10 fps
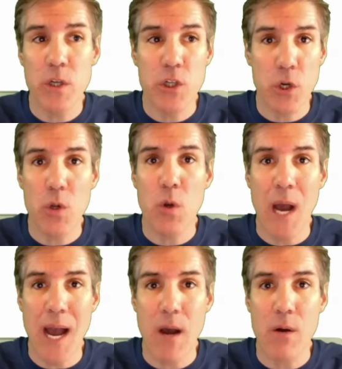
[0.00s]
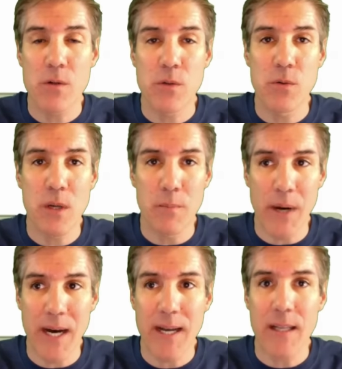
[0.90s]
is show you how to
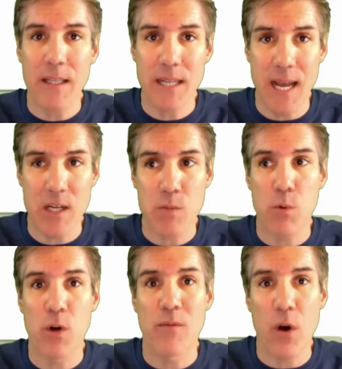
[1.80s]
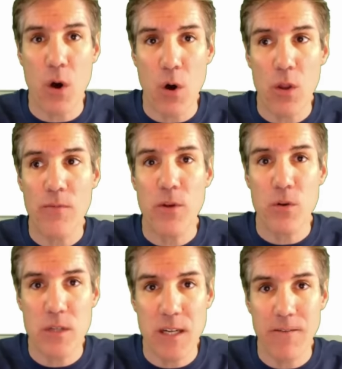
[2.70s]
compile a dashboard of all of
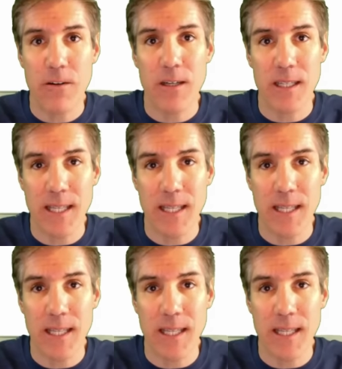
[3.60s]
your different